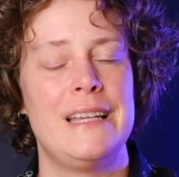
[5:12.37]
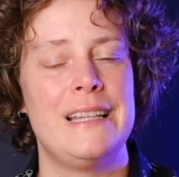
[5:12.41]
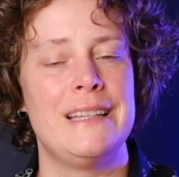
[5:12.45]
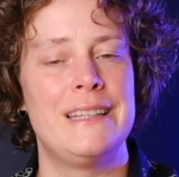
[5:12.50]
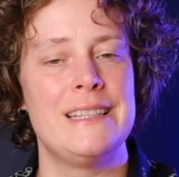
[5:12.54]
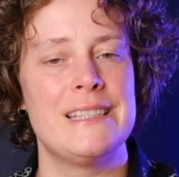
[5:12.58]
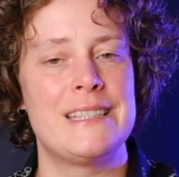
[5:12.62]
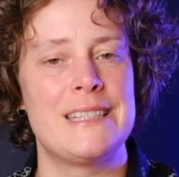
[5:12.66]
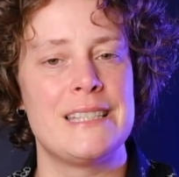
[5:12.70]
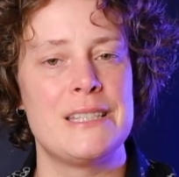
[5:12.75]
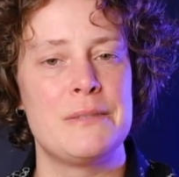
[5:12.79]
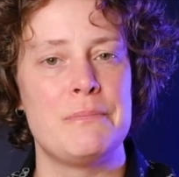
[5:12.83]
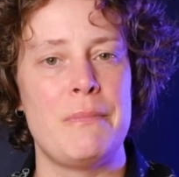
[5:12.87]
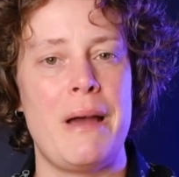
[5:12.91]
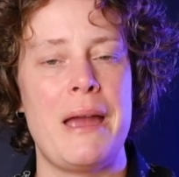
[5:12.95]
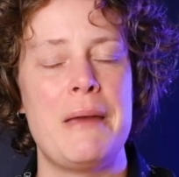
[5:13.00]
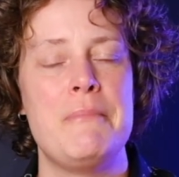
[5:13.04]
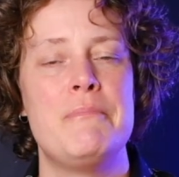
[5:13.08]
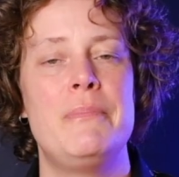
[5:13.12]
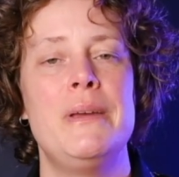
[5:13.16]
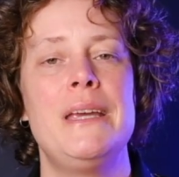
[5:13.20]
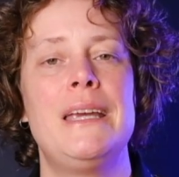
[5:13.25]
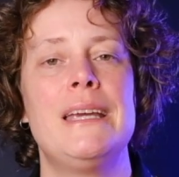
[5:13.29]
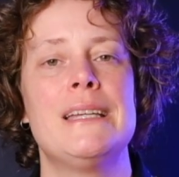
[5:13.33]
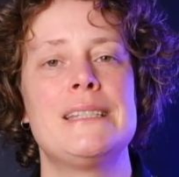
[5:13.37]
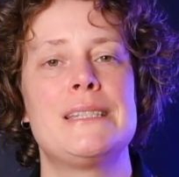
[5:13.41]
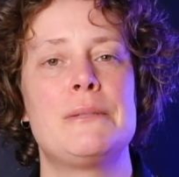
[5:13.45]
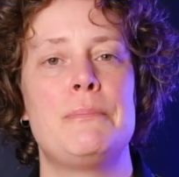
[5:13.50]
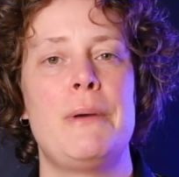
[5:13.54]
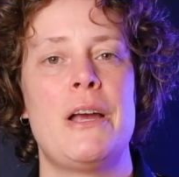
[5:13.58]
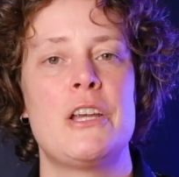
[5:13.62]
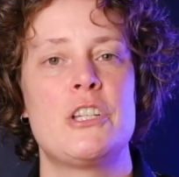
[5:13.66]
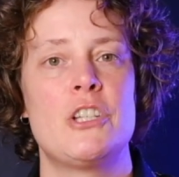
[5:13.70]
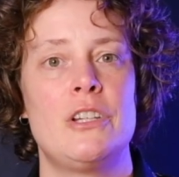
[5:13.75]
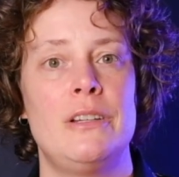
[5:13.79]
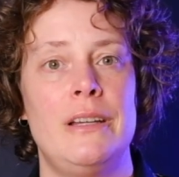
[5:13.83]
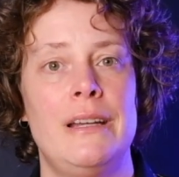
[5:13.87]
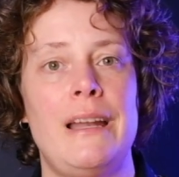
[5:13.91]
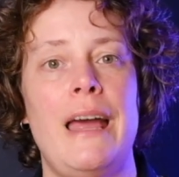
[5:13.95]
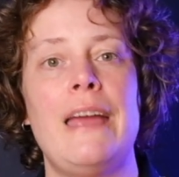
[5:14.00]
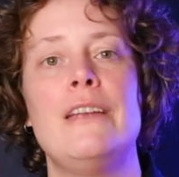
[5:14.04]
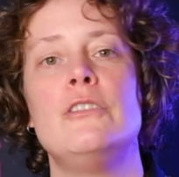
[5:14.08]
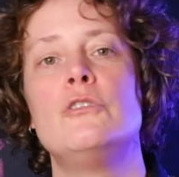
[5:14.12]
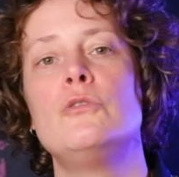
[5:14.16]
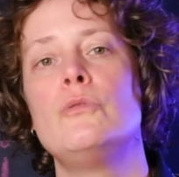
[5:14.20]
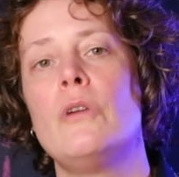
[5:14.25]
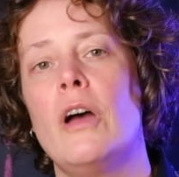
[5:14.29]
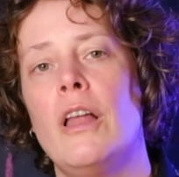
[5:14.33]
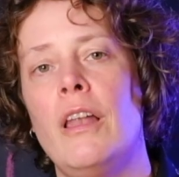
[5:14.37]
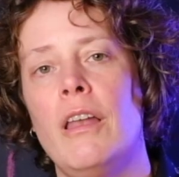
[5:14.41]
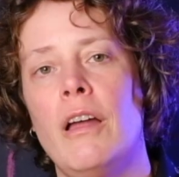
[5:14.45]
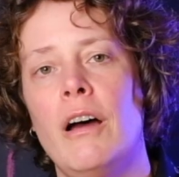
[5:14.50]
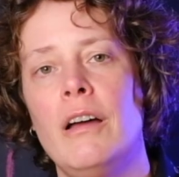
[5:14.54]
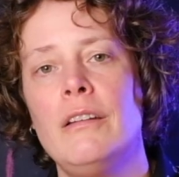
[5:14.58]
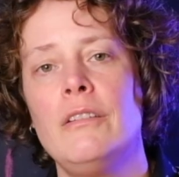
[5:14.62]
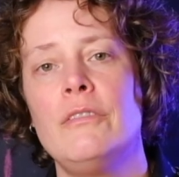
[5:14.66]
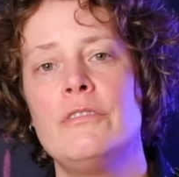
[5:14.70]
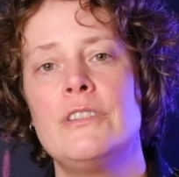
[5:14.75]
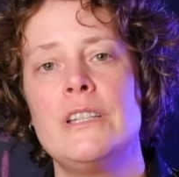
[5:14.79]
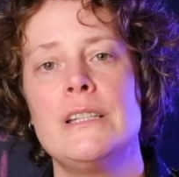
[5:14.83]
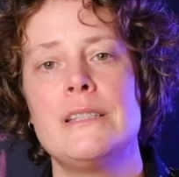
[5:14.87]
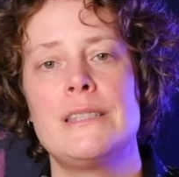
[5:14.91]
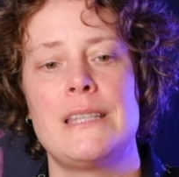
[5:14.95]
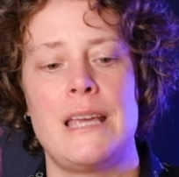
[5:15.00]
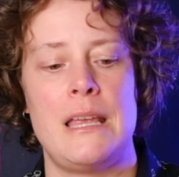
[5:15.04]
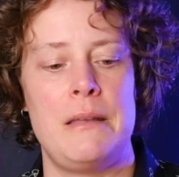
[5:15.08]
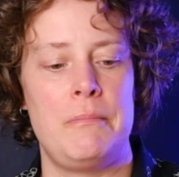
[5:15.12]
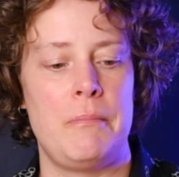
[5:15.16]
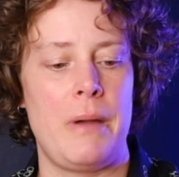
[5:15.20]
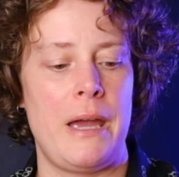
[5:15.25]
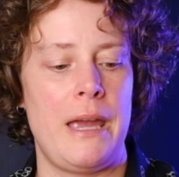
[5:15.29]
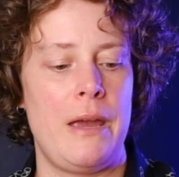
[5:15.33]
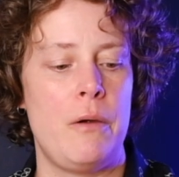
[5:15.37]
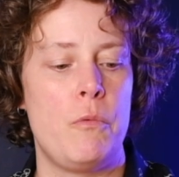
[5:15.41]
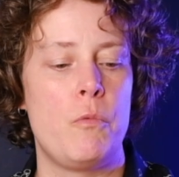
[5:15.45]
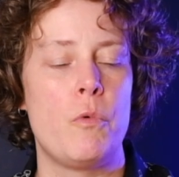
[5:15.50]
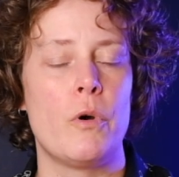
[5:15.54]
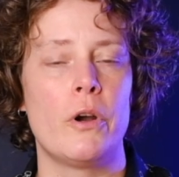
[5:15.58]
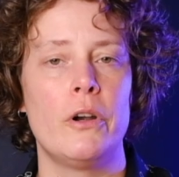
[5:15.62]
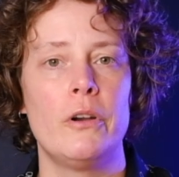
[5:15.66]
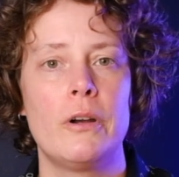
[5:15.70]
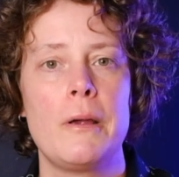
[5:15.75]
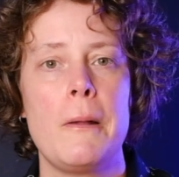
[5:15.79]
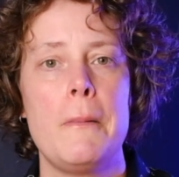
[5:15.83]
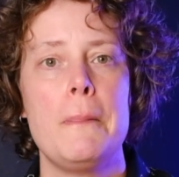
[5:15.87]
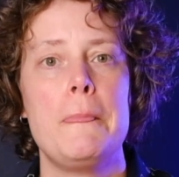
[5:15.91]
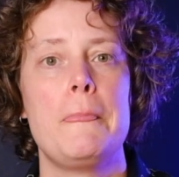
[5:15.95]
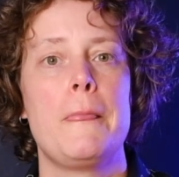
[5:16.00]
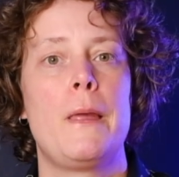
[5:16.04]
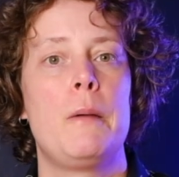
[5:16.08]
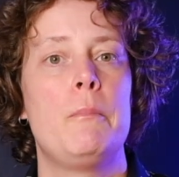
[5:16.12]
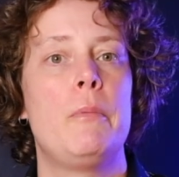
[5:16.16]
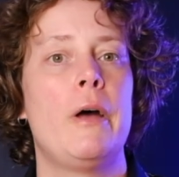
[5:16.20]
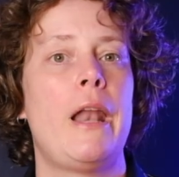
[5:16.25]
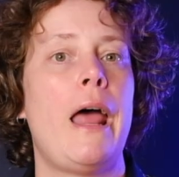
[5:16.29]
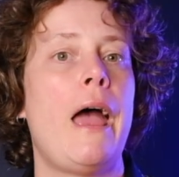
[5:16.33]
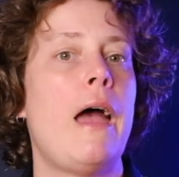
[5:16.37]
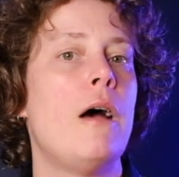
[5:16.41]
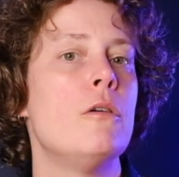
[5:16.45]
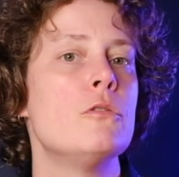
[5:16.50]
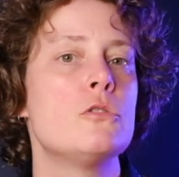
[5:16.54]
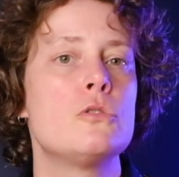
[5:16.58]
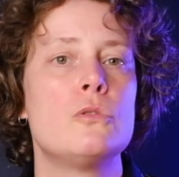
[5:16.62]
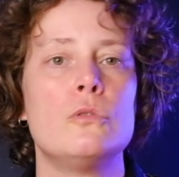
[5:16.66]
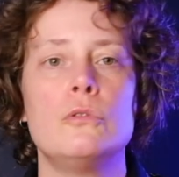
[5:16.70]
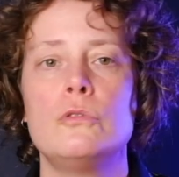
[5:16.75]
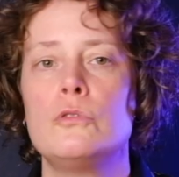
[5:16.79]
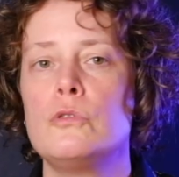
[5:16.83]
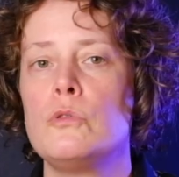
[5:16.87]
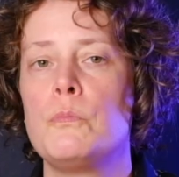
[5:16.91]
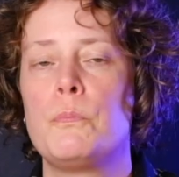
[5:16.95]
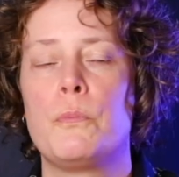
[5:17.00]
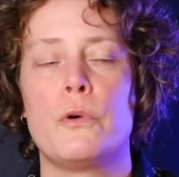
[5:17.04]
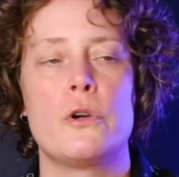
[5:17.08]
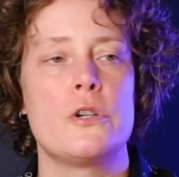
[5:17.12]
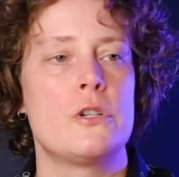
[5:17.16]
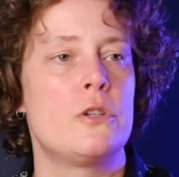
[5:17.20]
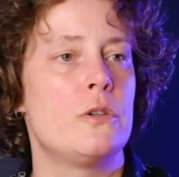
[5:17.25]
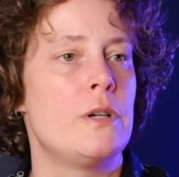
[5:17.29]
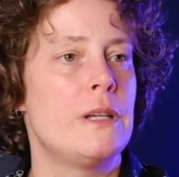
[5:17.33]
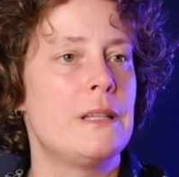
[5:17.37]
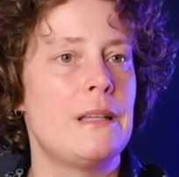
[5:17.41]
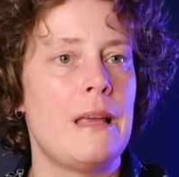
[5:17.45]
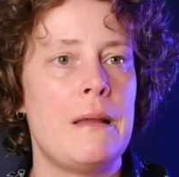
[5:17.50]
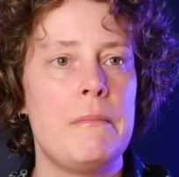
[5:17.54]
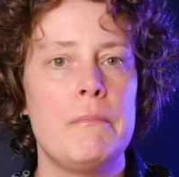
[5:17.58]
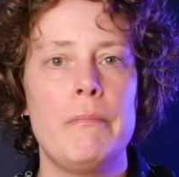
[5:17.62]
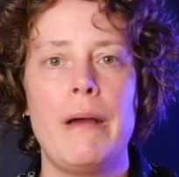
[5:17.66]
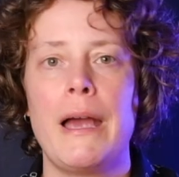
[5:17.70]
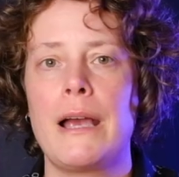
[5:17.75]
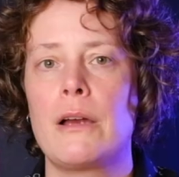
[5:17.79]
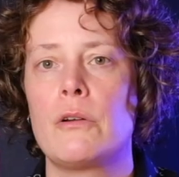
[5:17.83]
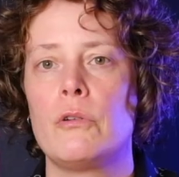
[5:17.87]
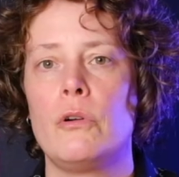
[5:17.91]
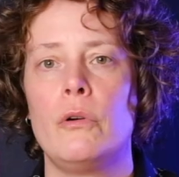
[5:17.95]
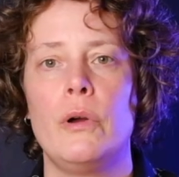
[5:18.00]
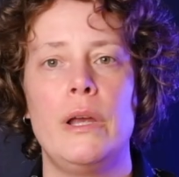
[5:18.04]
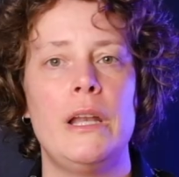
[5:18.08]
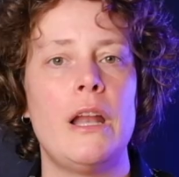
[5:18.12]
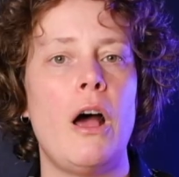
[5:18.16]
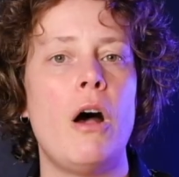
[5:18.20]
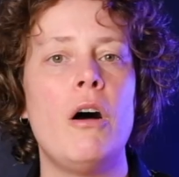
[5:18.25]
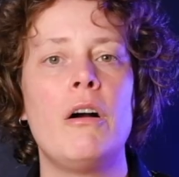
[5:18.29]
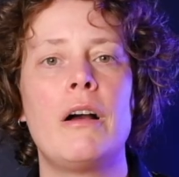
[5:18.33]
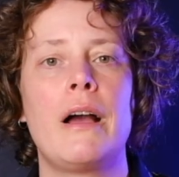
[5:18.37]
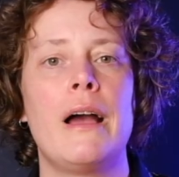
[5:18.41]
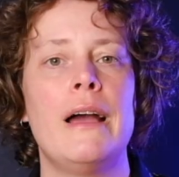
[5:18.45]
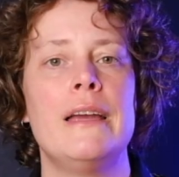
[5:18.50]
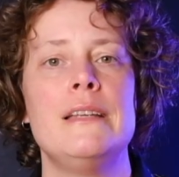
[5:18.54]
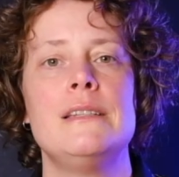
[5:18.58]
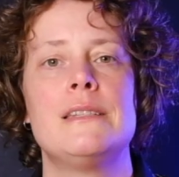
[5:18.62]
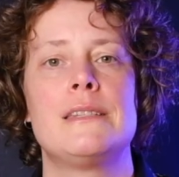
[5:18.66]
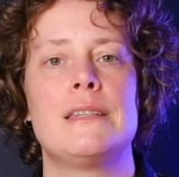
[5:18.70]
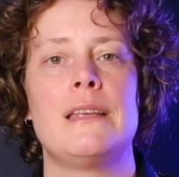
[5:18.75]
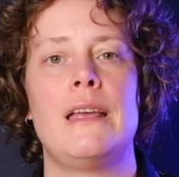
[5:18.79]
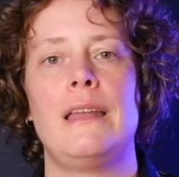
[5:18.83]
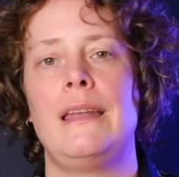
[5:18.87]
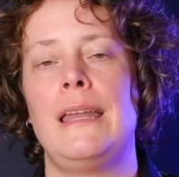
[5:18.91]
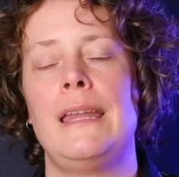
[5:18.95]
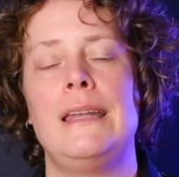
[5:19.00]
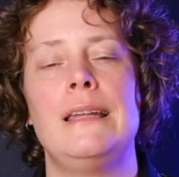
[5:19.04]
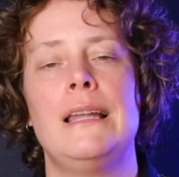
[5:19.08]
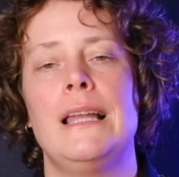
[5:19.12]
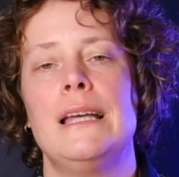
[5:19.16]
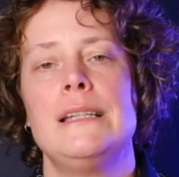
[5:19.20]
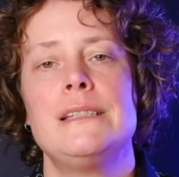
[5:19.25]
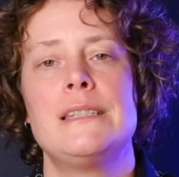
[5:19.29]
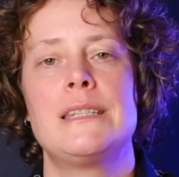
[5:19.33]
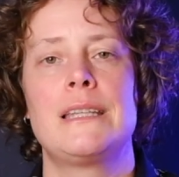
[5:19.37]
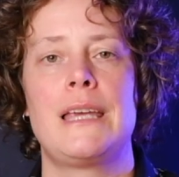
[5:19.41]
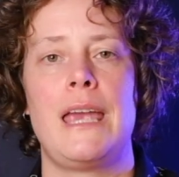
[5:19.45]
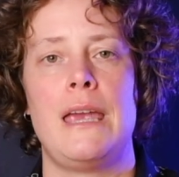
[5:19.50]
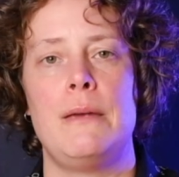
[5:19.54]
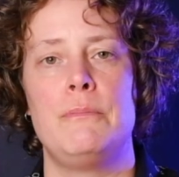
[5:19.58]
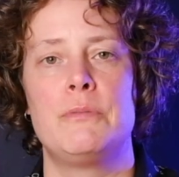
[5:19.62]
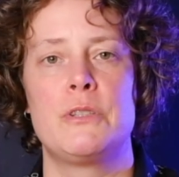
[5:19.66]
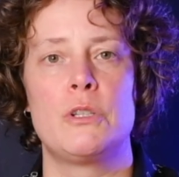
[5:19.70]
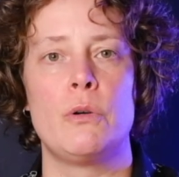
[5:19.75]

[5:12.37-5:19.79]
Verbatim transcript: This is my biggest passion, and I do a lot of this in my work, but I also do portrait and macro and all kinds and landscape.